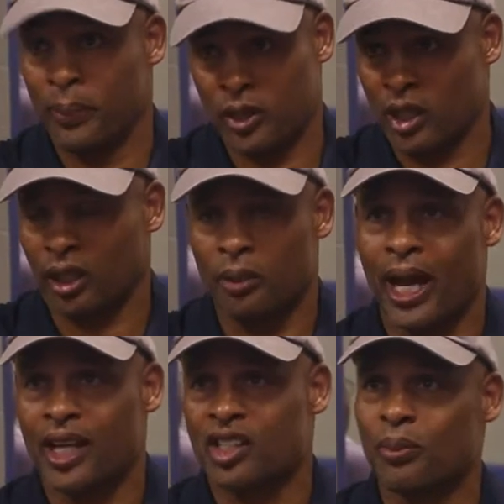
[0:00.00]
but particularly
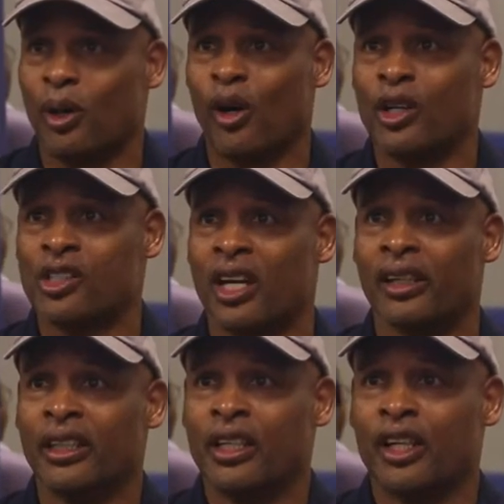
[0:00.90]
basketball, is
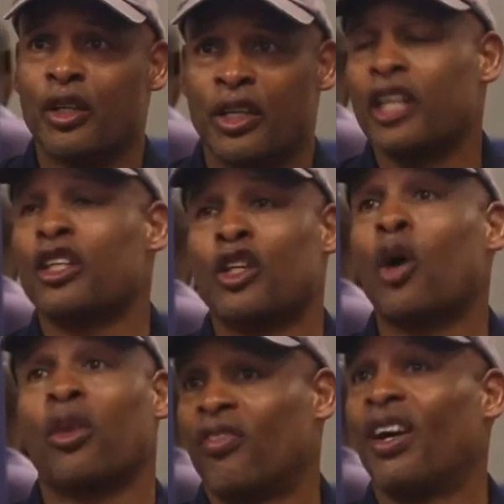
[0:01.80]
that you need to
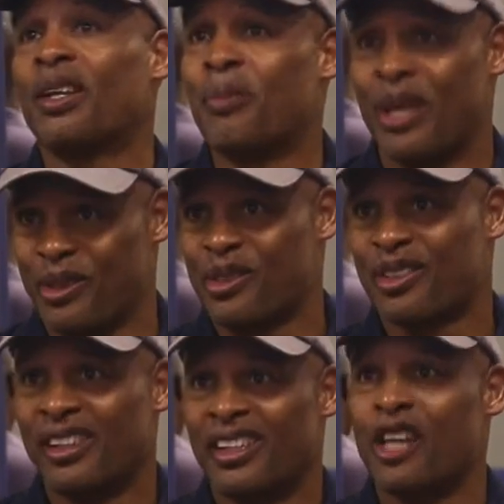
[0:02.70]
know the
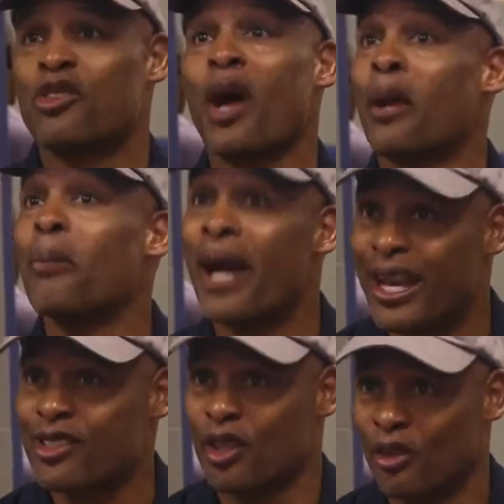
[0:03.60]
fundamentals and try to
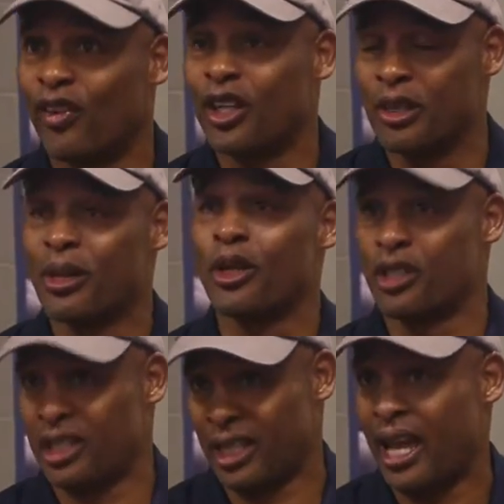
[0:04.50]
master the
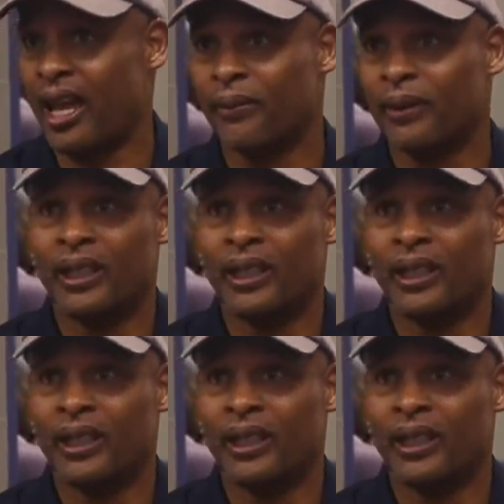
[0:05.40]
fundamentals of the game.